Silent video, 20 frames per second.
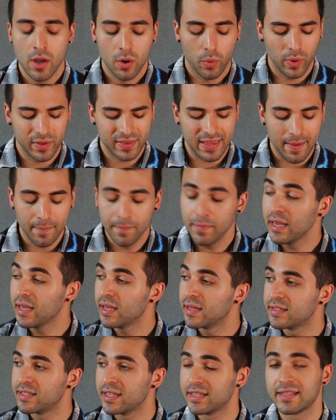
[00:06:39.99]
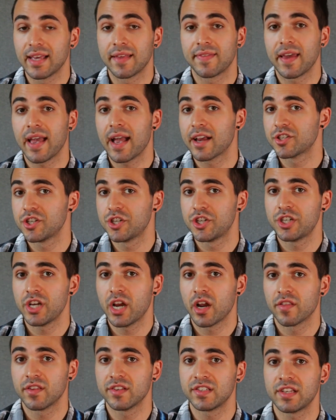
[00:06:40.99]
What that means is that they actually
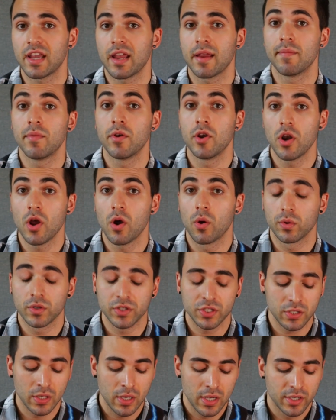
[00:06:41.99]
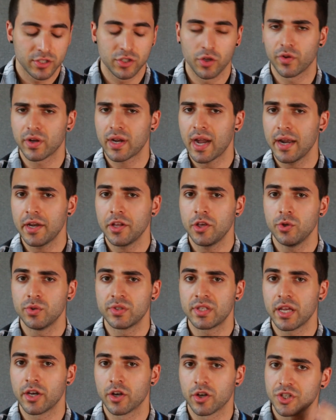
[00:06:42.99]
share the same notes. So they're kind of
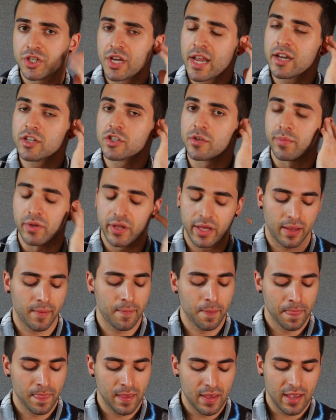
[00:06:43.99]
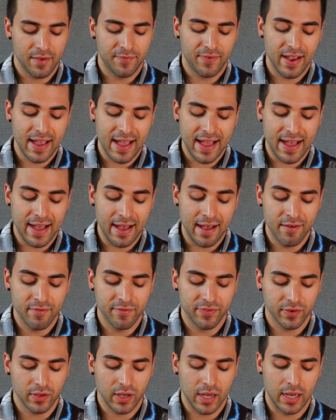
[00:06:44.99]
used interchangeably. If I
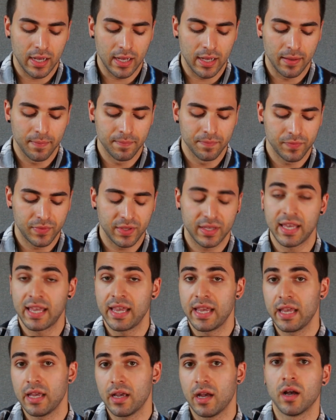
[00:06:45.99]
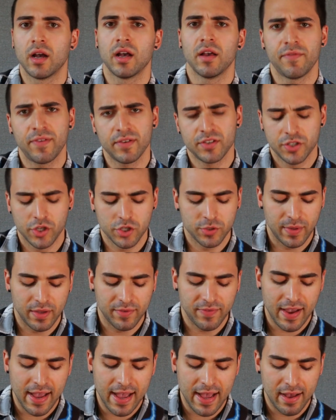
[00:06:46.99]
have
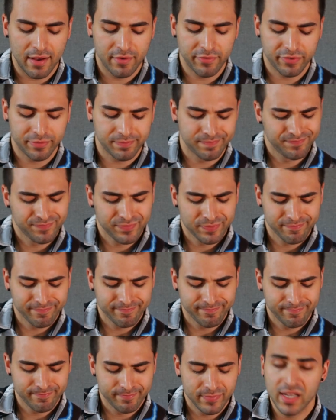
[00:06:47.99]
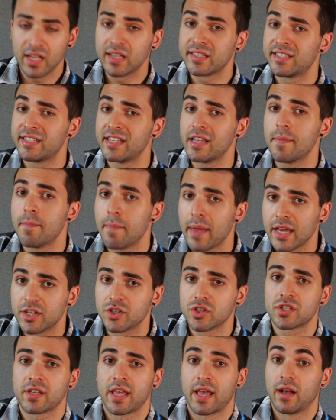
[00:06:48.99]
if I have a C
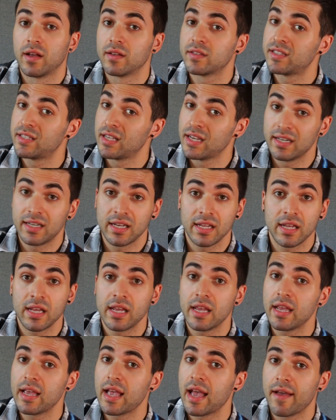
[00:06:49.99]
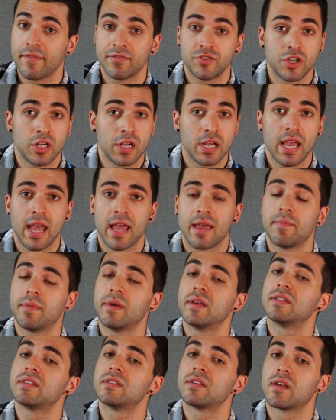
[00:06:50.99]
major scale, C, D, E, F, G, A,
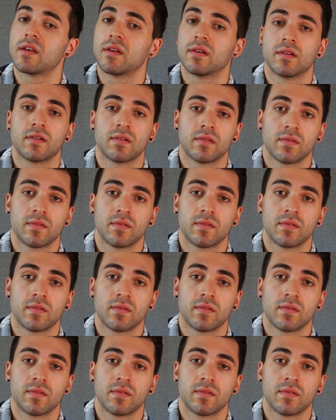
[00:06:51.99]
B, C.